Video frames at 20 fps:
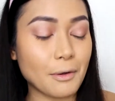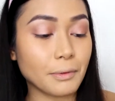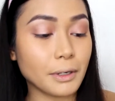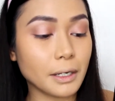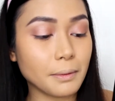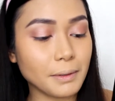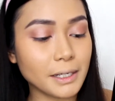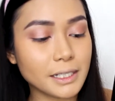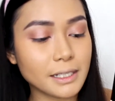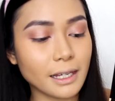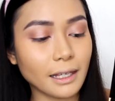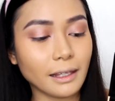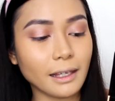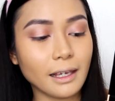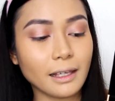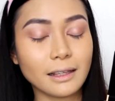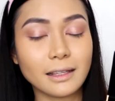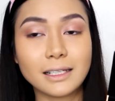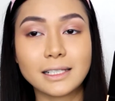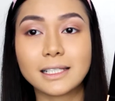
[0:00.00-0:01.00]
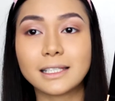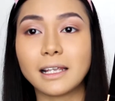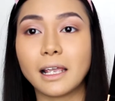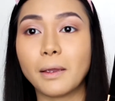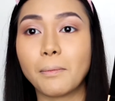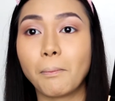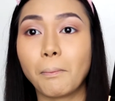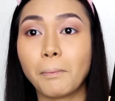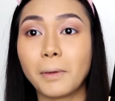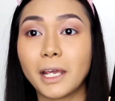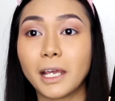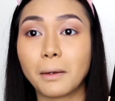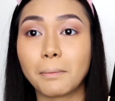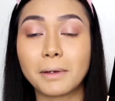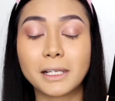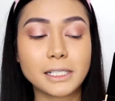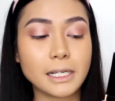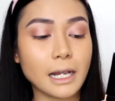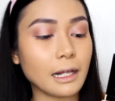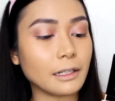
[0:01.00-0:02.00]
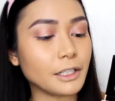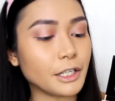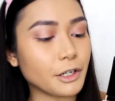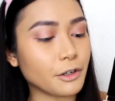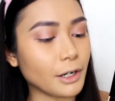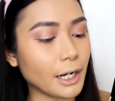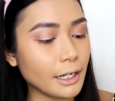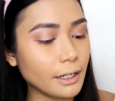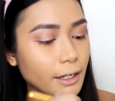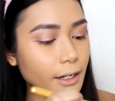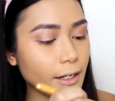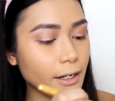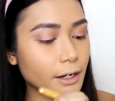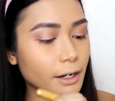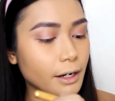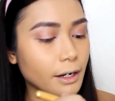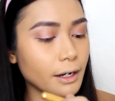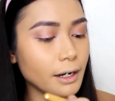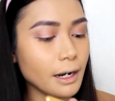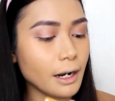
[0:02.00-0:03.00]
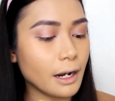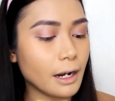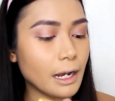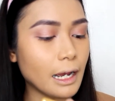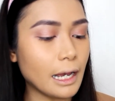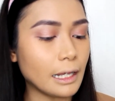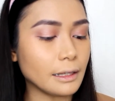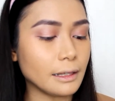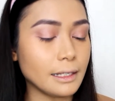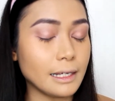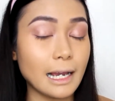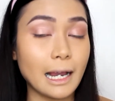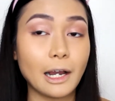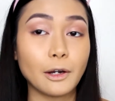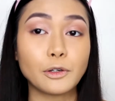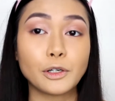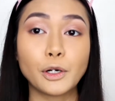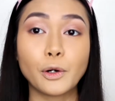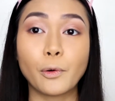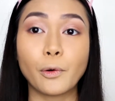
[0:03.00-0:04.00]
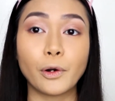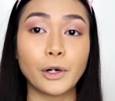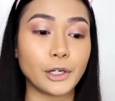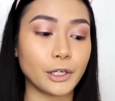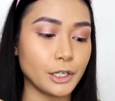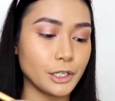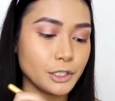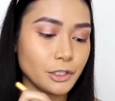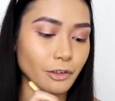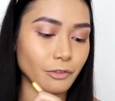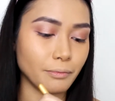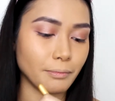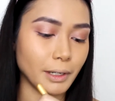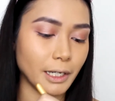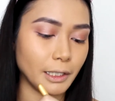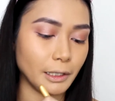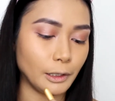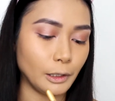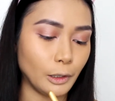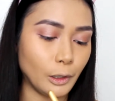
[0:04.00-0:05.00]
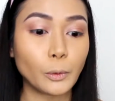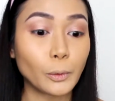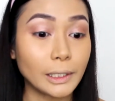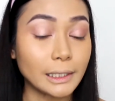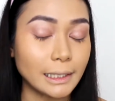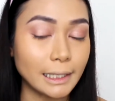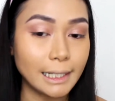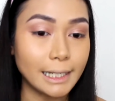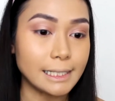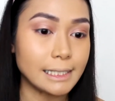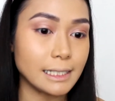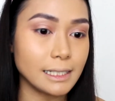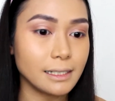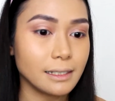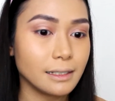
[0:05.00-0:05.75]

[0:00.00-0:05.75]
I'm gonna be taking the same pink metallic right here at the outer corners of my lower lid.